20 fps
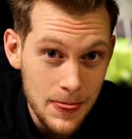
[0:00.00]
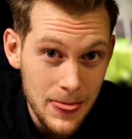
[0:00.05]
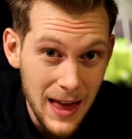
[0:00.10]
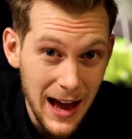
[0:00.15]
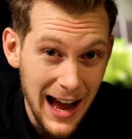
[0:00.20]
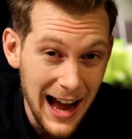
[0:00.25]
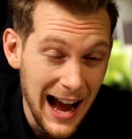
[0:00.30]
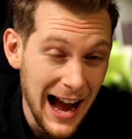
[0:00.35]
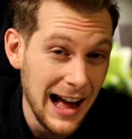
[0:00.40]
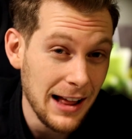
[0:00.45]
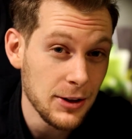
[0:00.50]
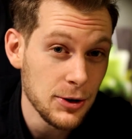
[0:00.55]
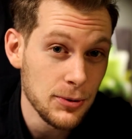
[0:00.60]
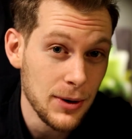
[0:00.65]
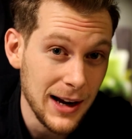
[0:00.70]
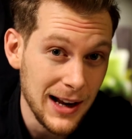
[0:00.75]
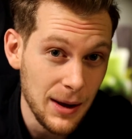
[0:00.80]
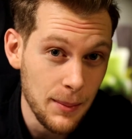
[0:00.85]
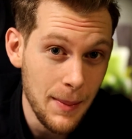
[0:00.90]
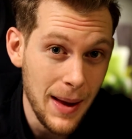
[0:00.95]
I highly
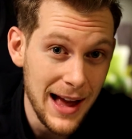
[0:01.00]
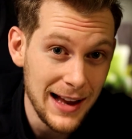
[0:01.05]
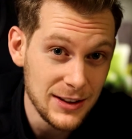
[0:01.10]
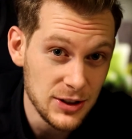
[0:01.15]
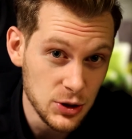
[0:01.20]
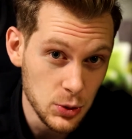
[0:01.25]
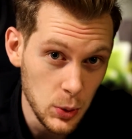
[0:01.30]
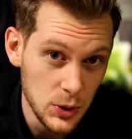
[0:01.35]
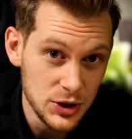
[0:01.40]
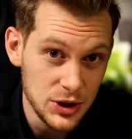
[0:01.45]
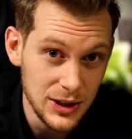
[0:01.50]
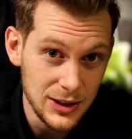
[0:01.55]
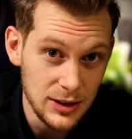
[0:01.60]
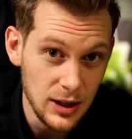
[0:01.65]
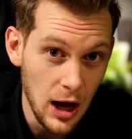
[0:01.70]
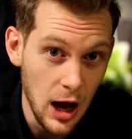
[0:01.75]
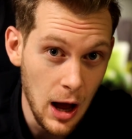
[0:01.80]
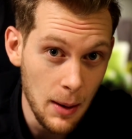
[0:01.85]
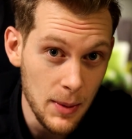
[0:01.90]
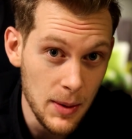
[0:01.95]
recommend switching
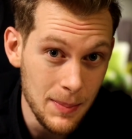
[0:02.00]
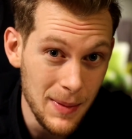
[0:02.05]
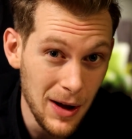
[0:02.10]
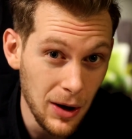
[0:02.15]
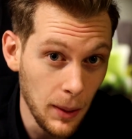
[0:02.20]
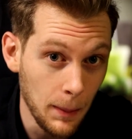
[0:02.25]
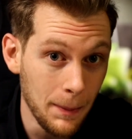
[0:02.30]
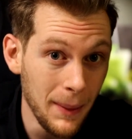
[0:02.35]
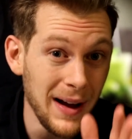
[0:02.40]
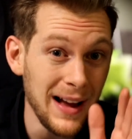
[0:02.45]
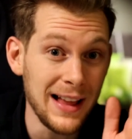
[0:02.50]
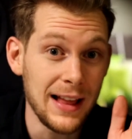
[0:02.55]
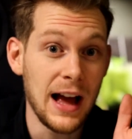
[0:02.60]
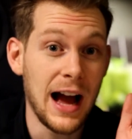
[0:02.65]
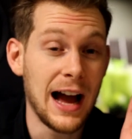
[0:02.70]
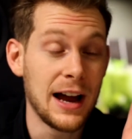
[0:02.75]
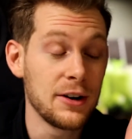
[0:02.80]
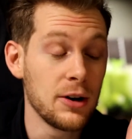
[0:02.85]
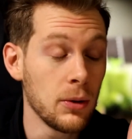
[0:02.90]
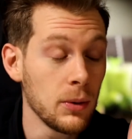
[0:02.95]
to almond milk, but
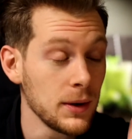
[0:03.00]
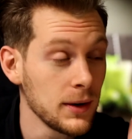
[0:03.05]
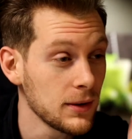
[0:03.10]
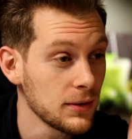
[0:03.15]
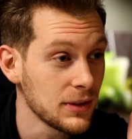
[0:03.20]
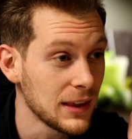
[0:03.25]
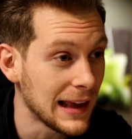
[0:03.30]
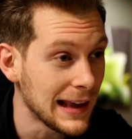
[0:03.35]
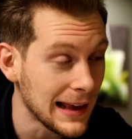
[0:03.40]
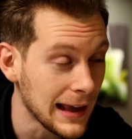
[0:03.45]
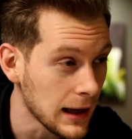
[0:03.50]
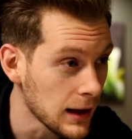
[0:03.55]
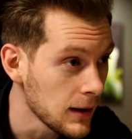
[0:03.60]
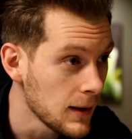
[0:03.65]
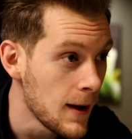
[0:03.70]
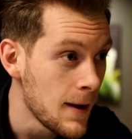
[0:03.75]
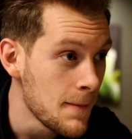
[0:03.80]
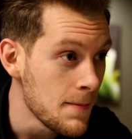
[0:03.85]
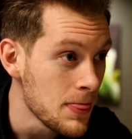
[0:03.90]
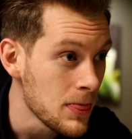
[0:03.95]
I know what you're thinking.
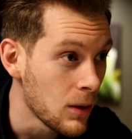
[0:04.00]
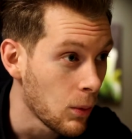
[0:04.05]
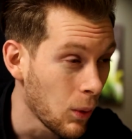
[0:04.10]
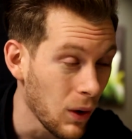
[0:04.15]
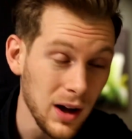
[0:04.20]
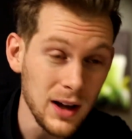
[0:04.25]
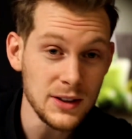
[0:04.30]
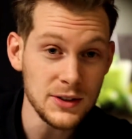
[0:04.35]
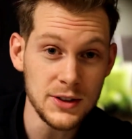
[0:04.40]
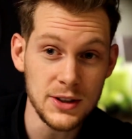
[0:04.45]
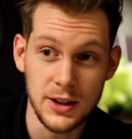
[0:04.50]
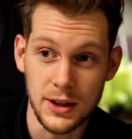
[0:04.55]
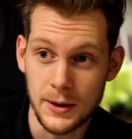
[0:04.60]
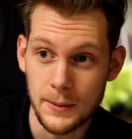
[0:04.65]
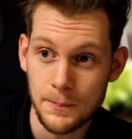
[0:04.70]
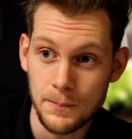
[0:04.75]
Well, Hunter,